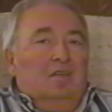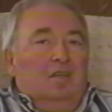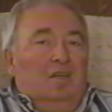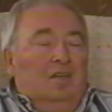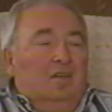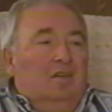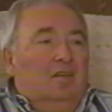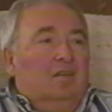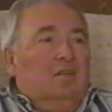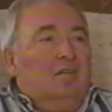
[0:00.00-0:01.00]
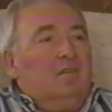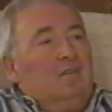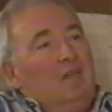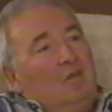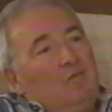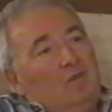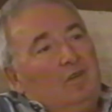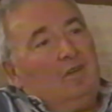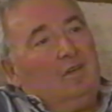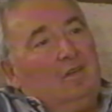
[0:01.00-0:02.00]
And they
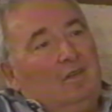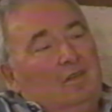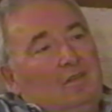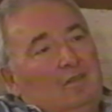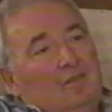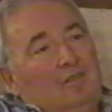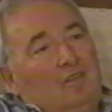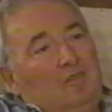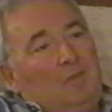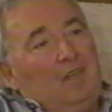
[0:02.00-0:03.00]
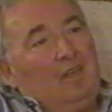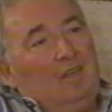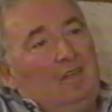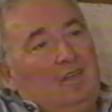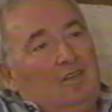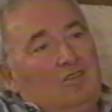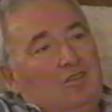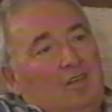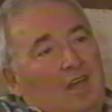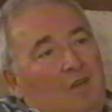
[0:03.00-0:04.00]
were speaking Yiddish,
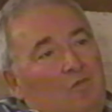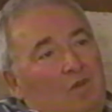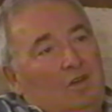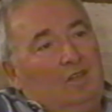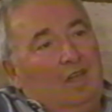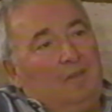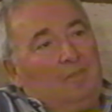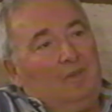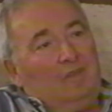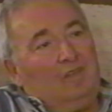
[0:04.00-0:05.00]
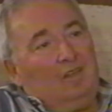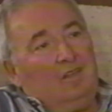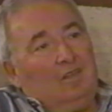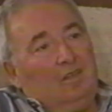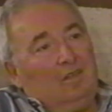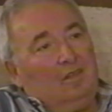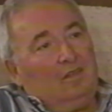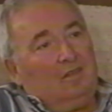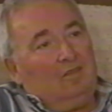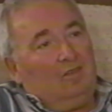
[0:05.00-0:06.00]
and I walked up and said,
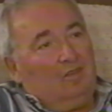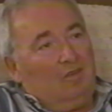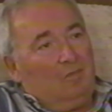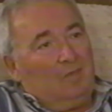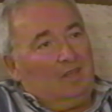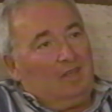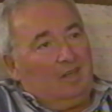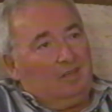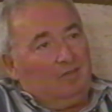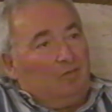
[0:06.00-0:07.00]
do you know my tante?